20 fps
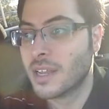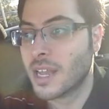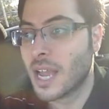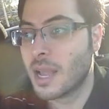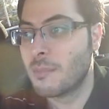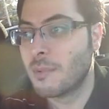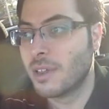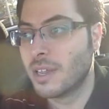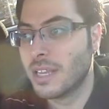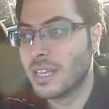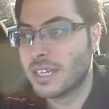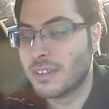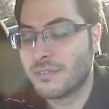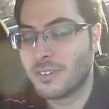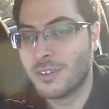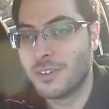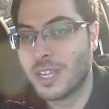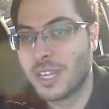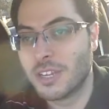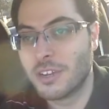Emily, if
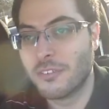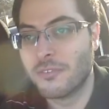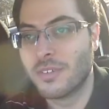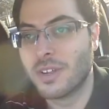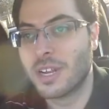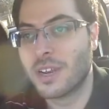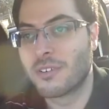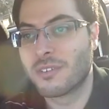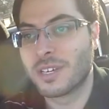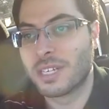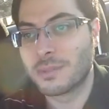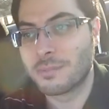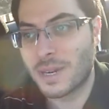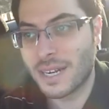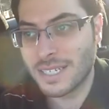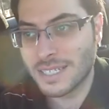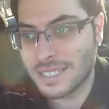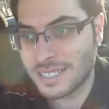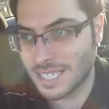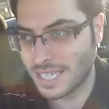you get your video
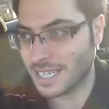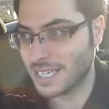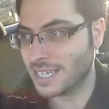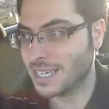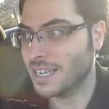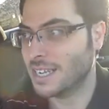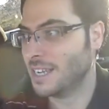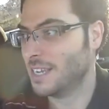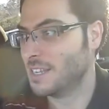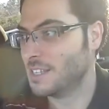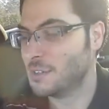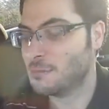response in,